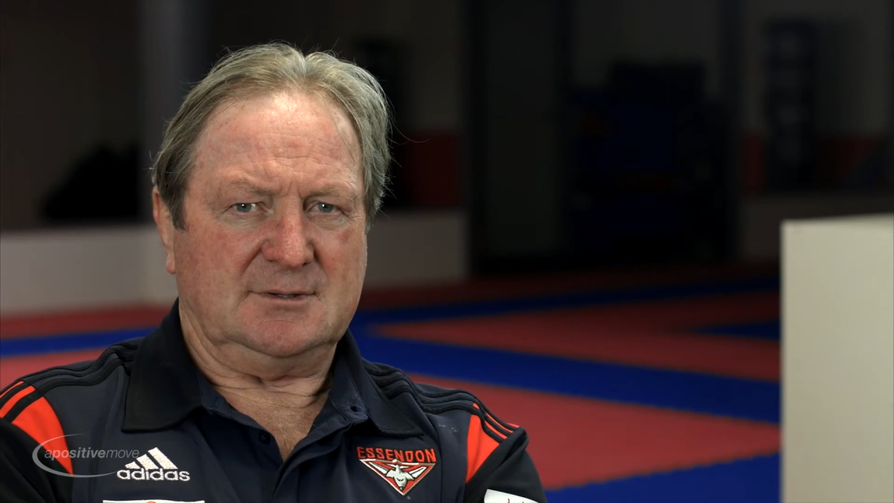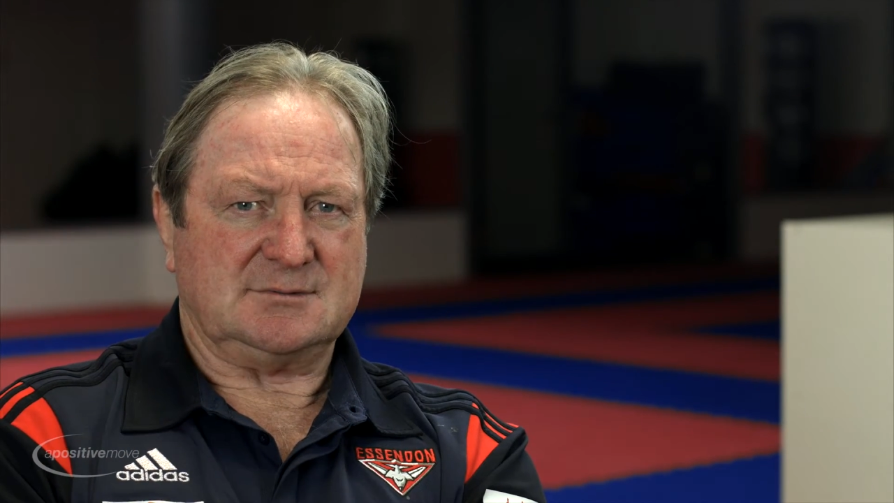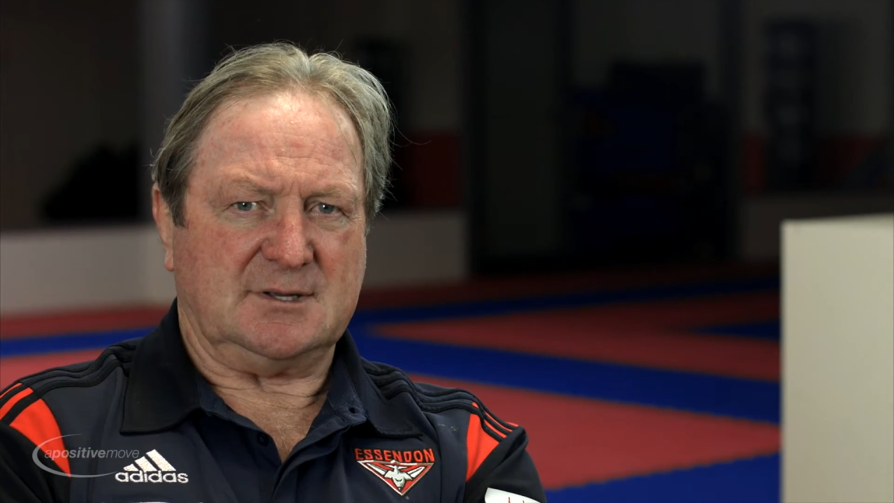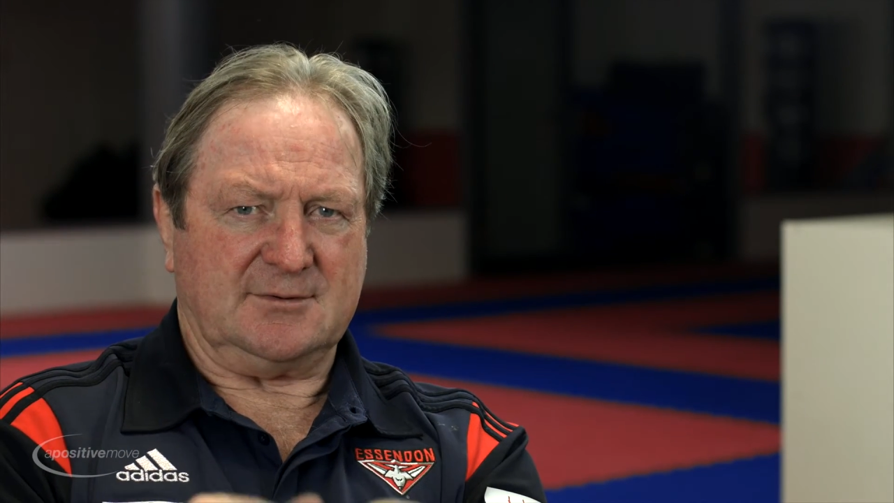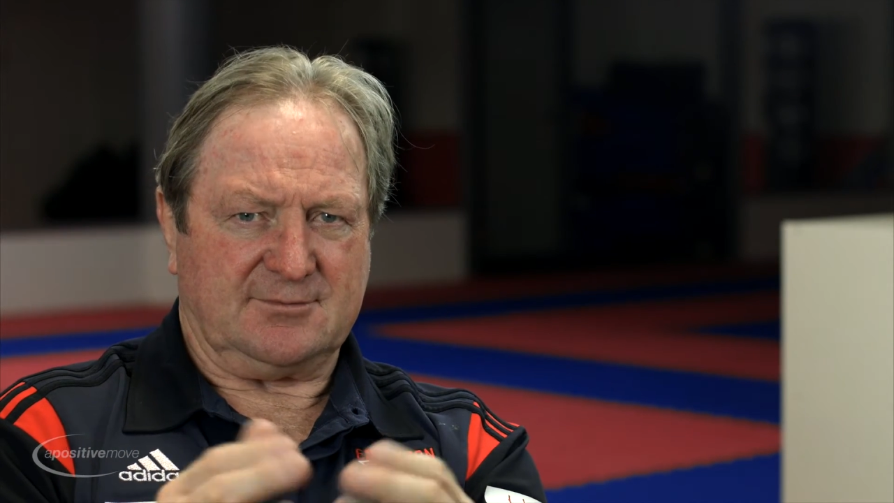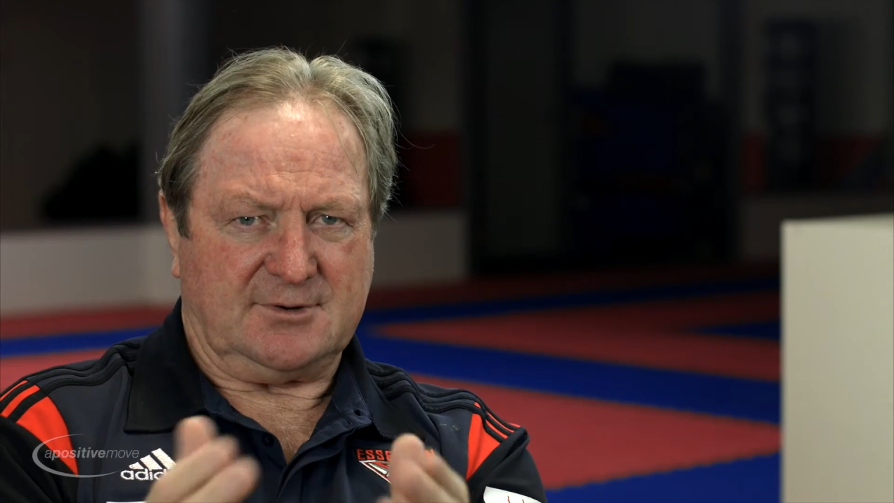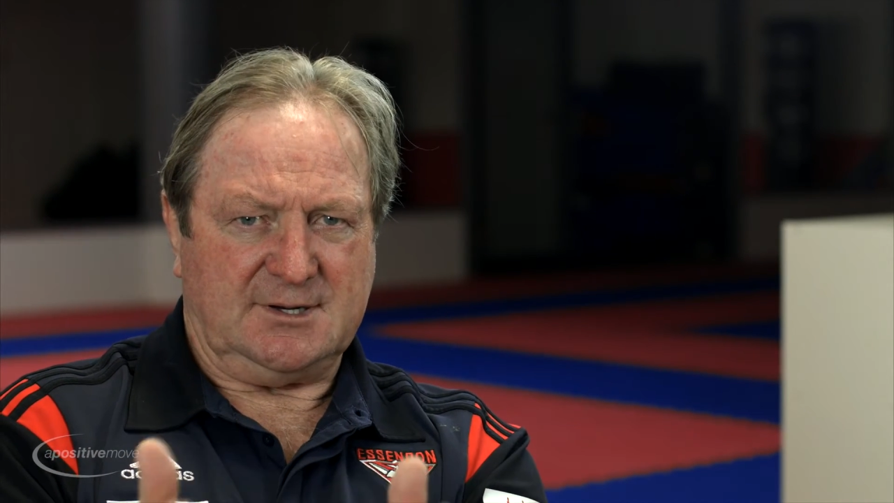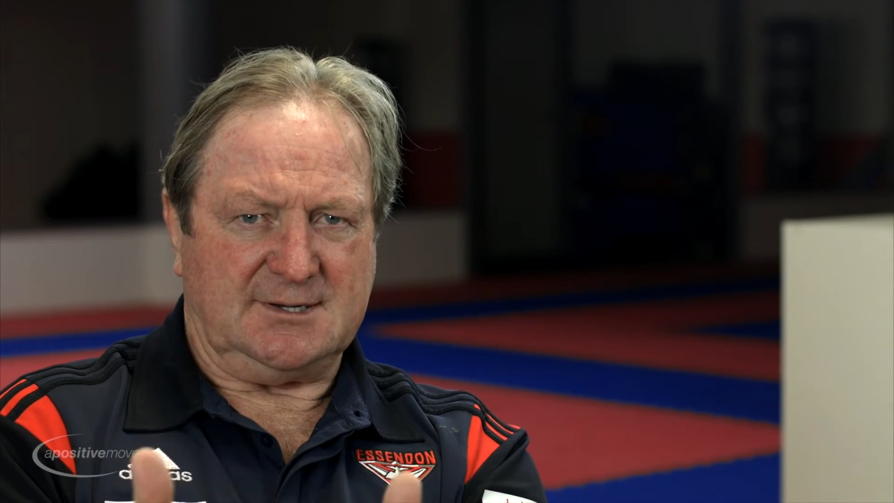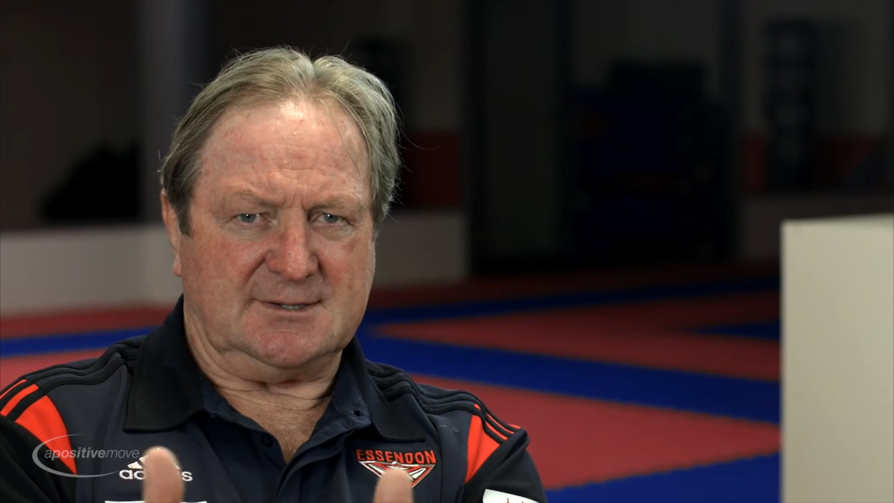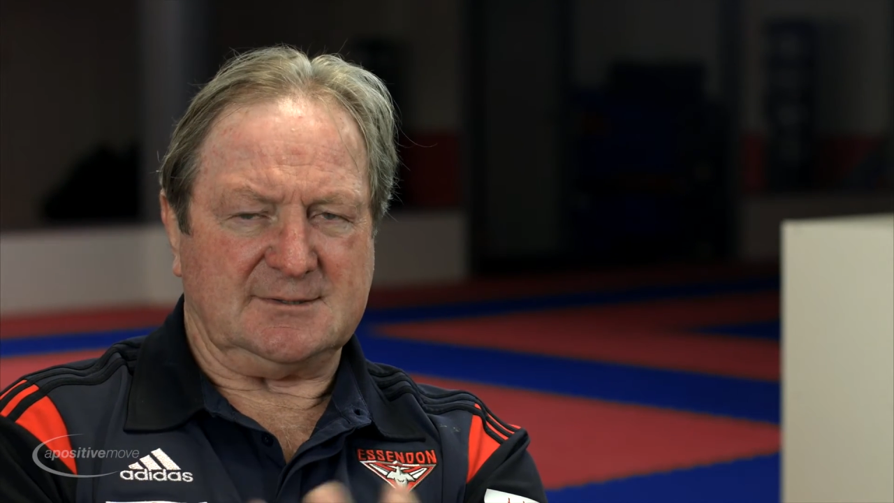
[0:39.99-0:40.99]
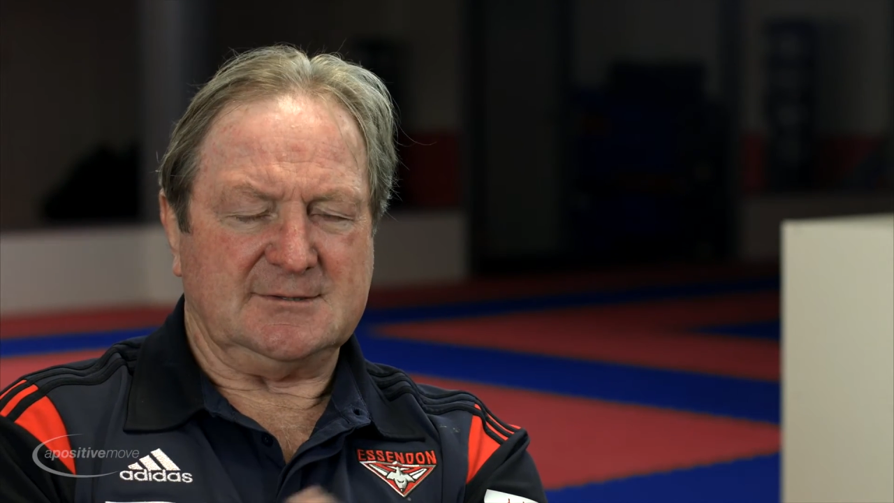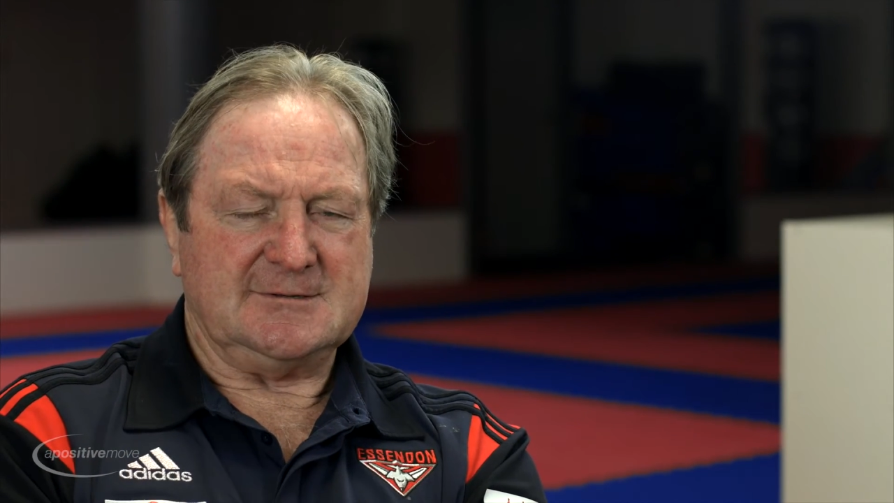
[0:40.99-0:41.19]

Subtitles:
instead of reading.